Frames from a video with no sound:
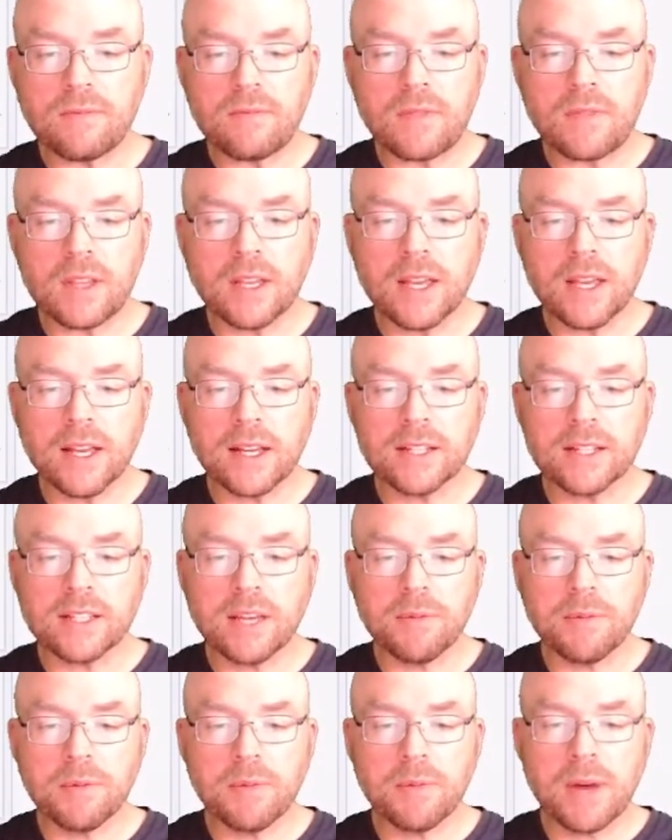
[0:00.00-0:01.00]
Okay. Because
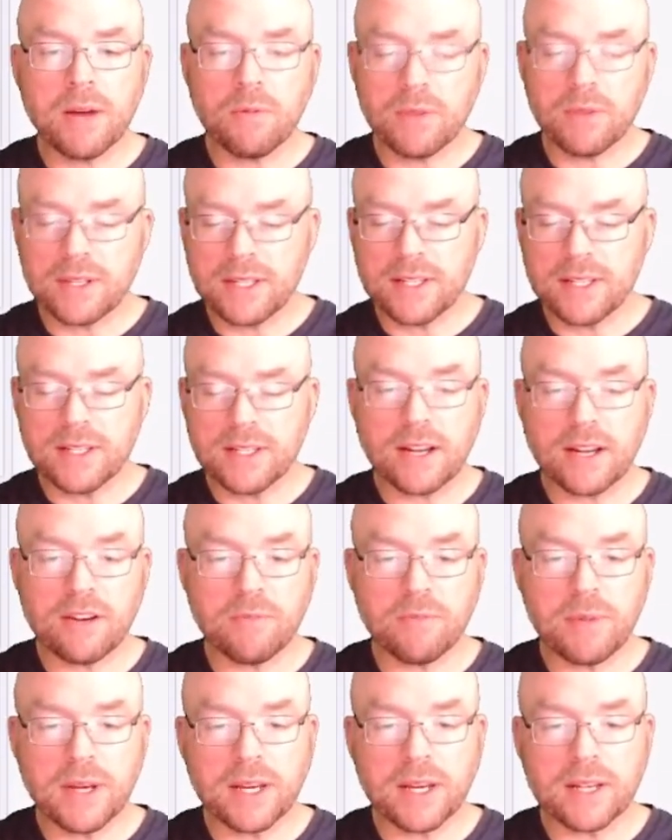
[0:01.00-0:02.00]
keep in mind what's inside the
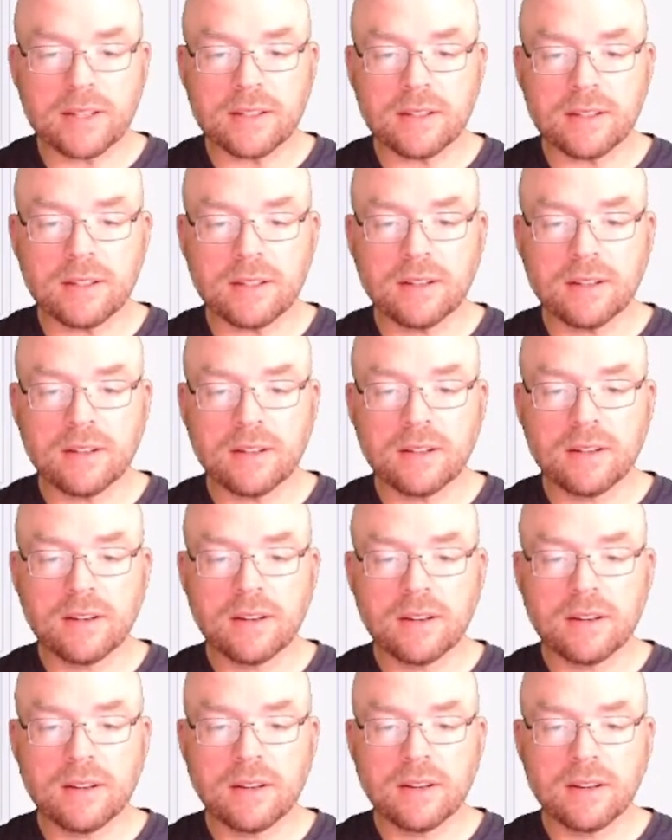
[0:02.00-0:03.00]
biggest.
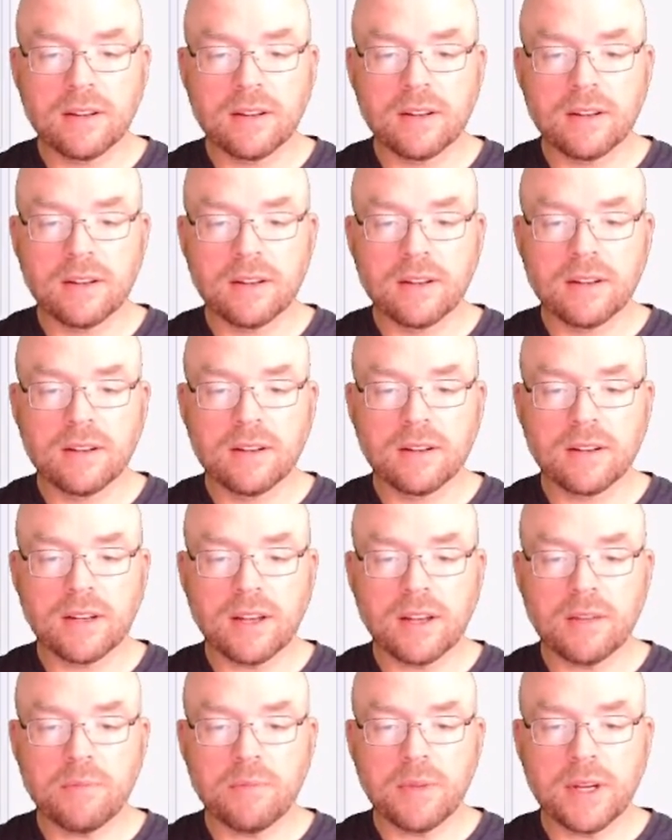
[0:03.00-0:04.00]

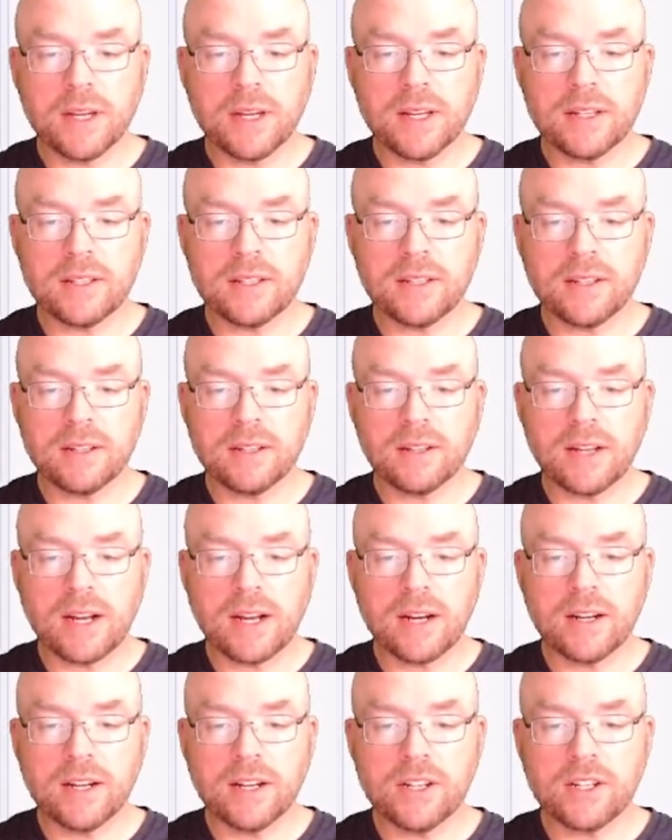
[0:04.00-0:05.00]
Okay. Biggest got
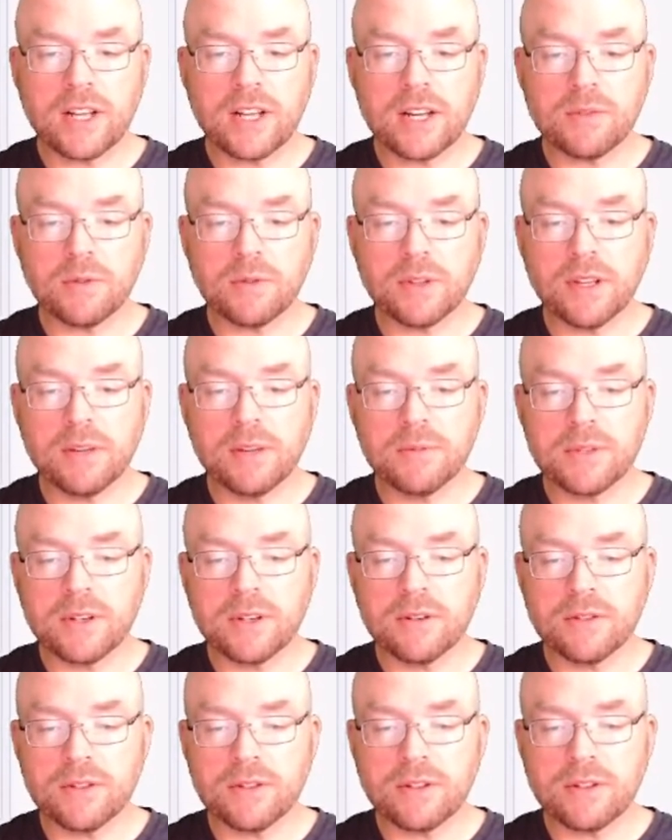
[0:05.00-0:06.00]
initialized with num
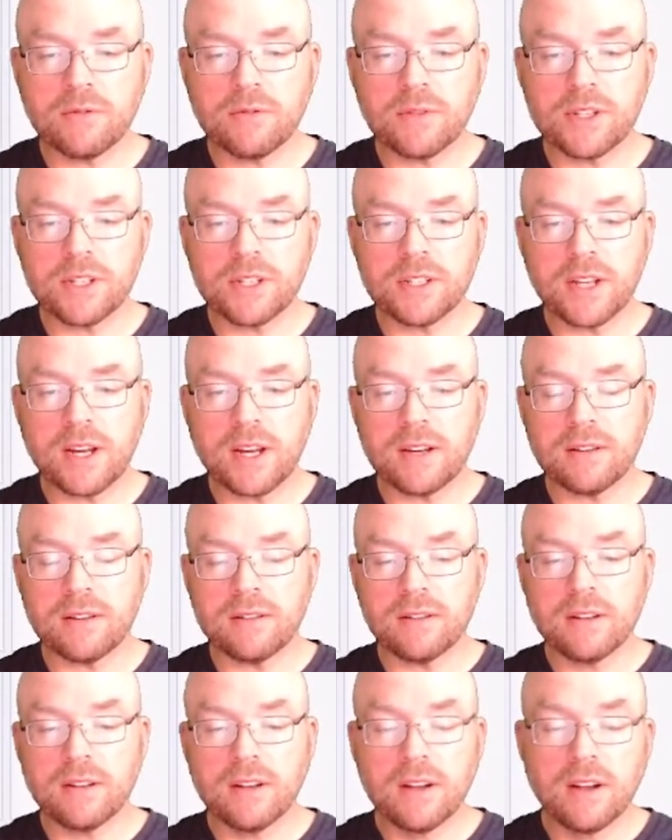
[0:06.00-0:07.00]
zero zero, which is eight.
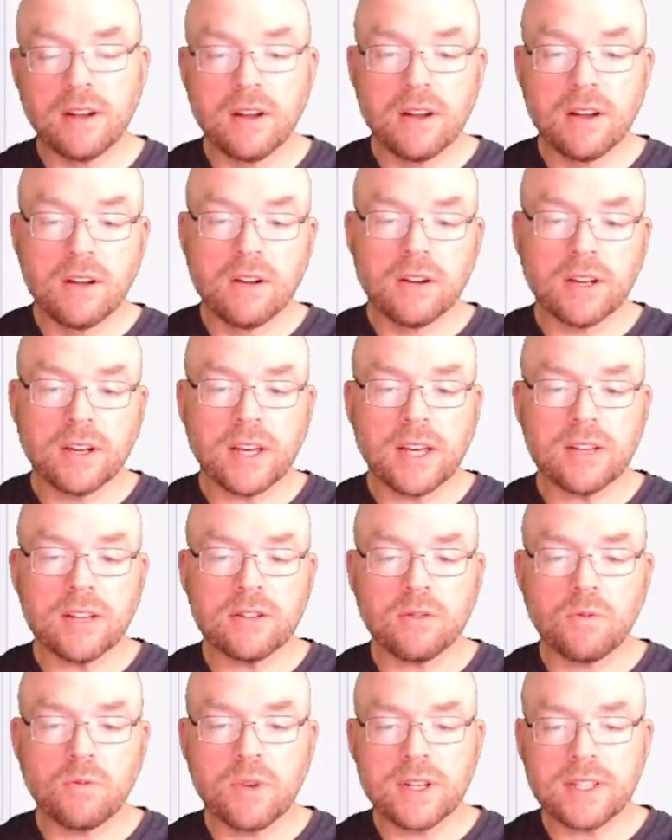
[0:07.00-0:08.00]
Okay. So
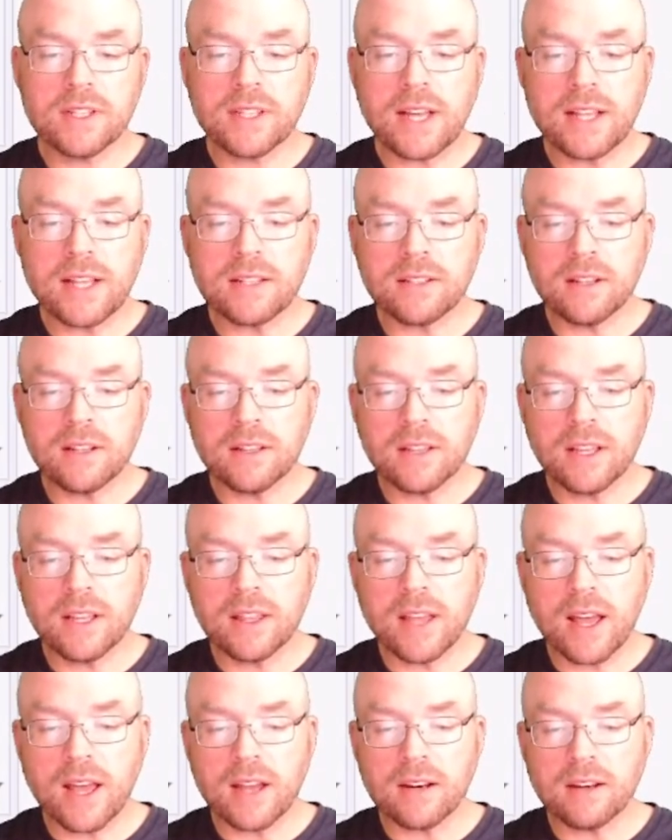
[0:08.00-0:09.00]
once that's done, then
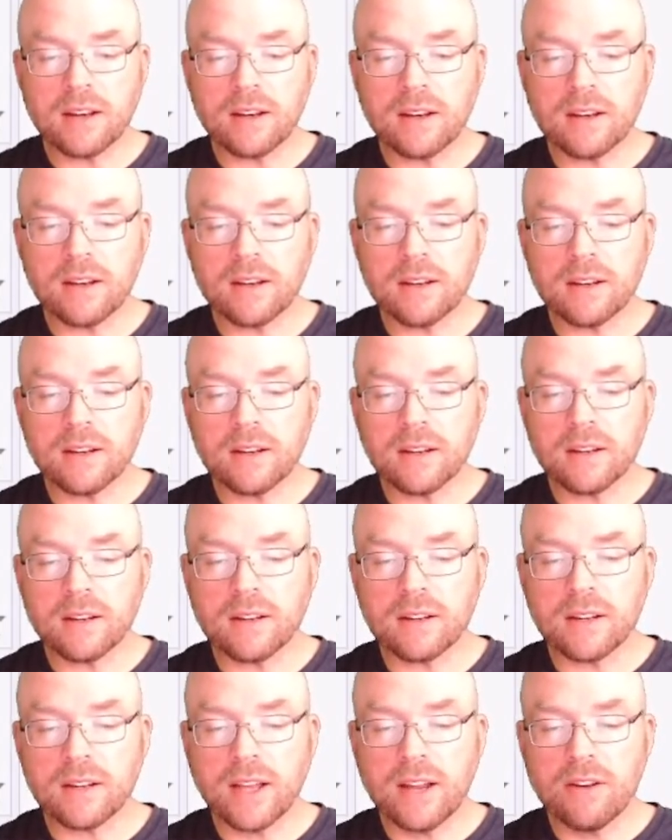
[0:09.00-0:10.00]
that
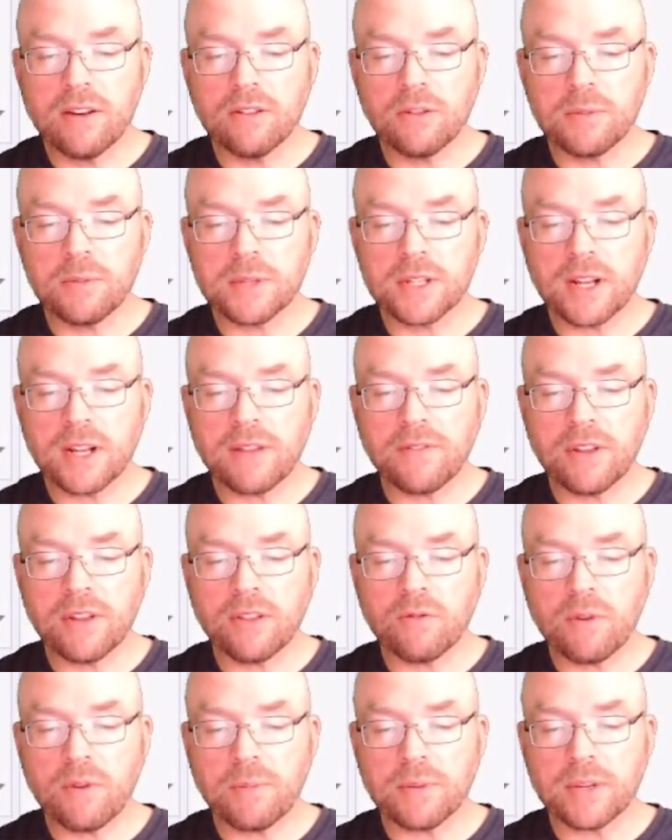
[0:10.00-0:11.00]
inner loop is going to have another
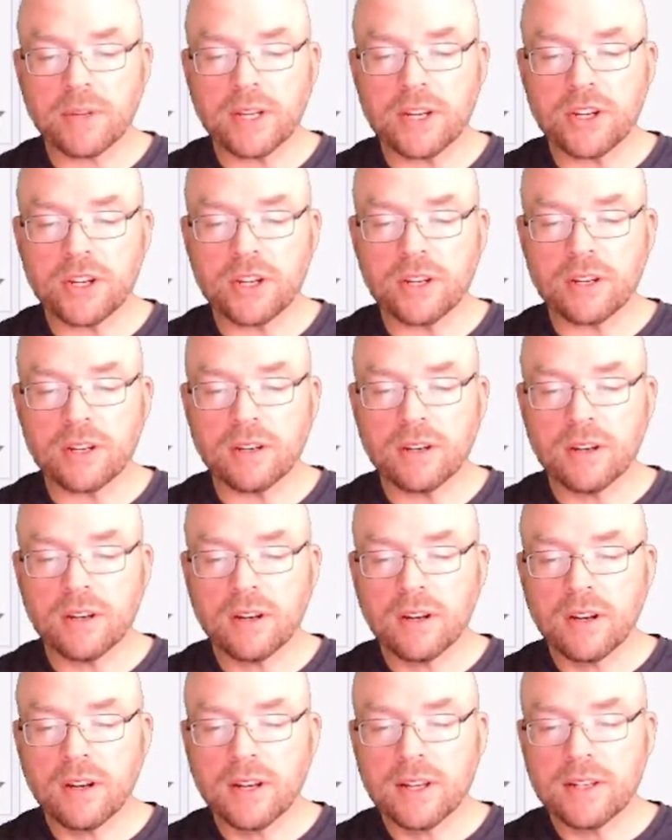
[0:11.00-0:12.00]
repetition.
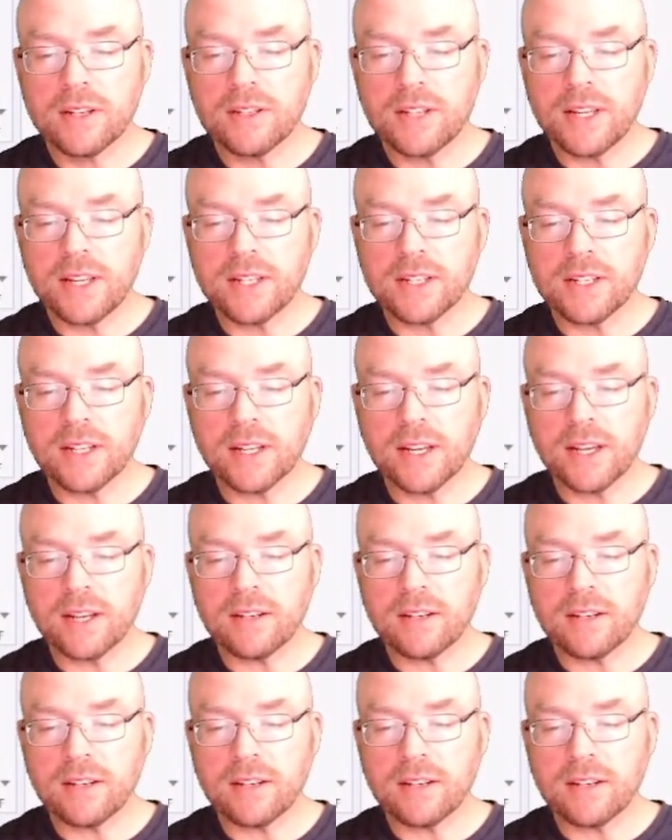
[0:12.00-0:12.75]
C is going to get